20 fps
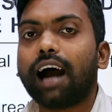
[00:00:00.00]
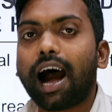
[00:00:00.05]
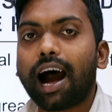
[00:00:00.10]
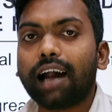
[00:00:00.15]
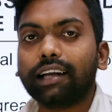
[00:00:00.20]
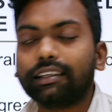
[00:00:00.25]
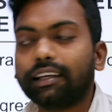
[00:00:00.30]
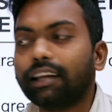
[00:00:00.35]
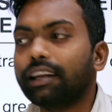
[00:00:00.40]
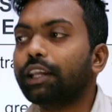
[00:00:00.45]

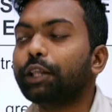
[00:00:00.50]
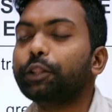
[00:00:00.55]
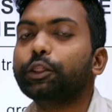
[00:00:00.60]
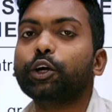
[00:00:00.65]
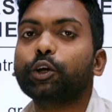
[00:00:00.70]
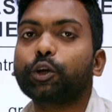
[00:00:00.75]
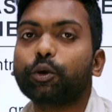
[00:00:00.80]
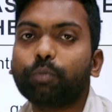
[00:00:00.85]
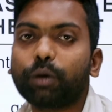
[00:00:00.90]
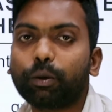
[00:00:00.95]
artery in the
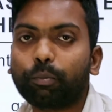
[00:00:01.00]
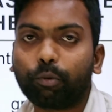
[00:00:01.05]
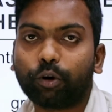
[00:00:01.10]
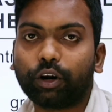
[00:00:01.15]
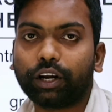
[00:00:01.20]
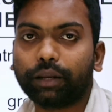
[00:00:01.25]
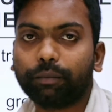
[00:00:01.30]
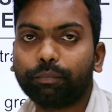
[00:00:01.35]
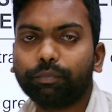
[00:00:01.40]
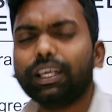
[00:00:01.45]
human
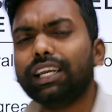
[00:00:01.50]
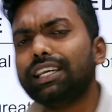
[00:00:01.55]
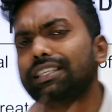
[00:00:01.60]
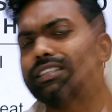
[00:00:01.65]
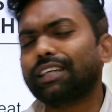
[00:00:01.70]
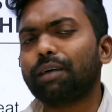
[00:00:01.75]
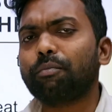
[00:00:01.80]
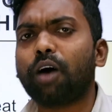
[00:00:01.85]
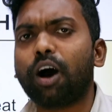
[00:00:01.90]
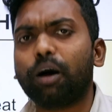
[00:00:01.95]
body. There is
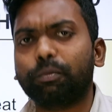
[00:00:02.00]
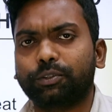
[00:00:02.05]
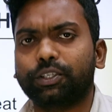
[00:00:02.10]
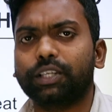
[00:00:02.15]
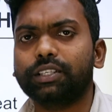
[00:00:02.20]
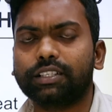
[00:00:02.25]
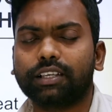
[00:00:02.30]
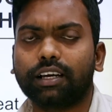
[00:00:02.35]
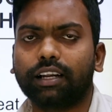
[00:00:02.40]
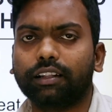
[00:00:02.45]
some
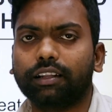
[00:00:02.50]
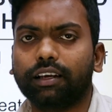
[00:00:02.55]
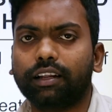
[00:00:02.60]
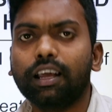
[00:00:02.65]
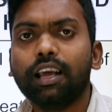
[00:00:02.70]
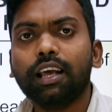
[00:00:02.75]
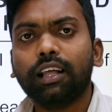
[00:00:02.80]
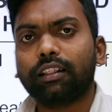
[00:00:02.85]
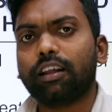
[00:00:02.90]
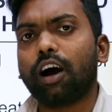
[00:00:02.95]
options are there.
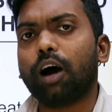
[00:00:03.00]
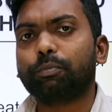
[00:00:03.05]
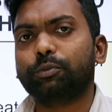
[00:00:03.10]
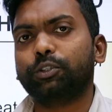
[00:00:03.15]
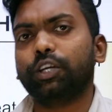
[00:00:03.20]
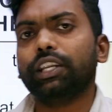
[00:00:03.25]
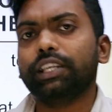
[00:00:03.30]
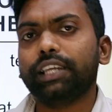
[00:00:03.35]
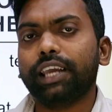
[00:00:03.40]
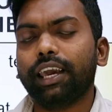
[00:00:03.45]
The
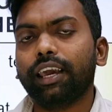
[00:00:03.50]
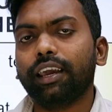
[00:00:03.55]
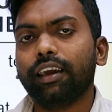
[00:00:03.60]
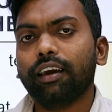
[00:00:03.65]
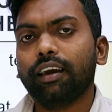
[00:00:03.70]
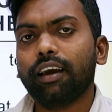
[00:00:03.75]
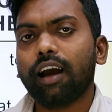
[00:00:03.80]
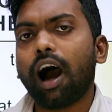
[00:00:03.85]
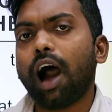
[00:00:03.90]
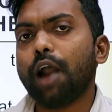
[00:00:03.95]
option A,
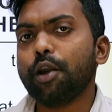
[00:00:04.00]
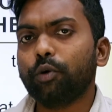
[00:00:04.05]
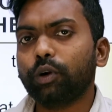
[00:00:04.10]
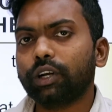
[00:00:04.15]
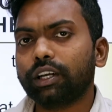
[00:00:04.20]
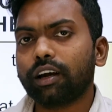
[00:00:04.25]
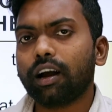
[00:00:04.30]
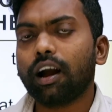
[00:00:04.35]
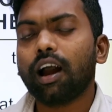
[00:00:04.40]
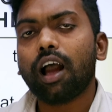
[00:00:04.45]

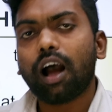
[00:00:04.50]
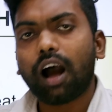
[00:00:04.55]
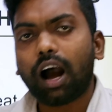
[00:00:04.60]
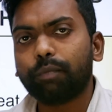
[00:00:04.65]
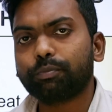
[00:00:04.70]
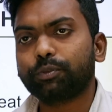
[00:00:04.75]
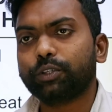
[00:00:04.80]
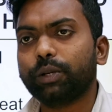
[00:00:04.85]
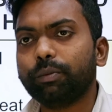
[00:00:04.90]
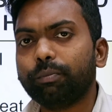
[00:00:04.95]
aorta,
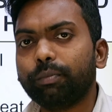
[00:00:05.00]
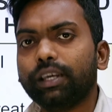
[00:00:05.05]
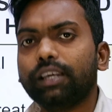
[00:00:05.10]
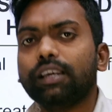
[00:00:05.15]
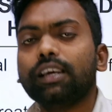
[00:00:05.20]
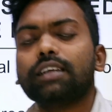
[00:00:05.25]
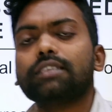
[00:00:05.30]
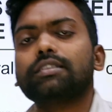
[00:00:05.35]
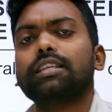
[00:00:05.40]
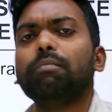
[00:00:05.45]
option B,
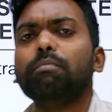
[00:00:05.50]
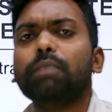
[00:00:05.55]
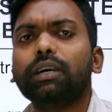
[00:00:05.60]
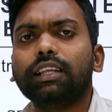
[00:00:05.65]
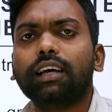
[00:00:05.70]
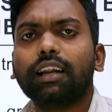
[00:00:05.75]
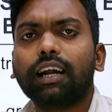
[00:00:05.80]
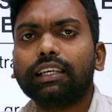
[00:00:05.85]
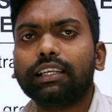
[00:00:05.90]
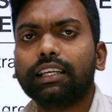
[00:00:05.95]
some
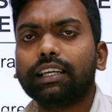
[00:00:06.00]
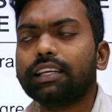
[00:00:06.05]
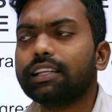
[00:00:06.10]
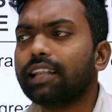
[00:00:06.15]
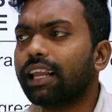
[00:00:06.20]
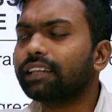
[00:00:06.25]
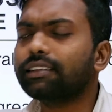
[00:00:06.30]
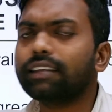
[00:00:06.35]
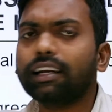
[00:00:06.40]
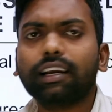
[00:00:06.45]
other artery,
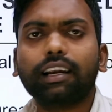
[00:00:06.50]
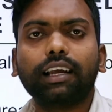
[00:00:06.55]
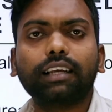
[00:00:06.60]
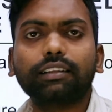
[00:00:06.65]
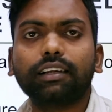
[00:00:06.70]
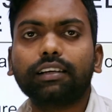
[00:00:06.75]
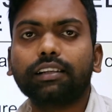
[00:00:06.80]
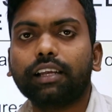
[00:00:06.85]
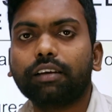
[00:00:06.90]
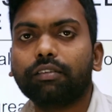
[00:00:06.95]
like
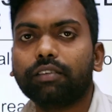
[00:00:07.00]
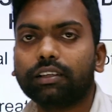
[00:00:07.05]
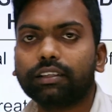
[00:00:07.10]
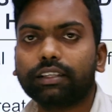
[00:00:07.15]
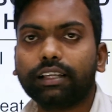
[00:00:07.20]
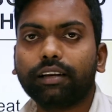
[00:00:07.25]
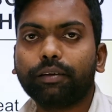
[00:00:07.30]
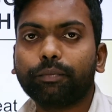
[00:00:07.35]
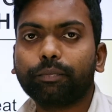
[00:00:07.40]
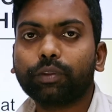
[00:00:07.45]
that they will
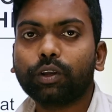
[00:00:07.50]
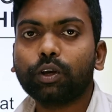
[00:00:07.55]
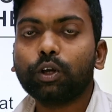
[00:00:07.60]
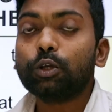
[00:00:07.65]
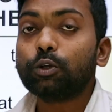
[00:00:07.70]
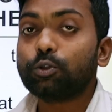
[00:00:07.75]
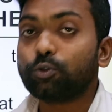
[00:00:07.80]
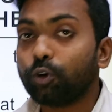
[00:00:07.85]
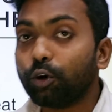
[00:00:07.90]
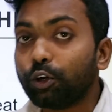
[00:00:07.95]
tell.
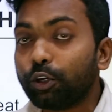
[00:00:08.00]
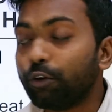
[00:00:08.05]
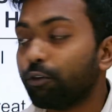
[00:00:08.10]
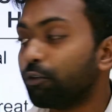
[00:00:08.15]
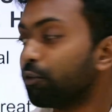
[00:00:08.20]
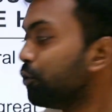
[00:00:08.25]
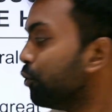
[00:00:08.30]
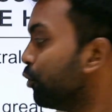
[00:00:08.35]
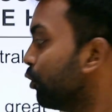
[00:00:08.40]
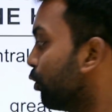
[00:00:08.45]
So
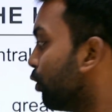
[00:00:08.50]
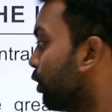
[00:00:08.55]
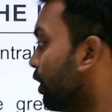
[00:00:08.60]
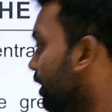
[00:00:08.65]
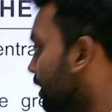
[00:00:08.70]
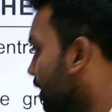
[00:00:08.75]
if you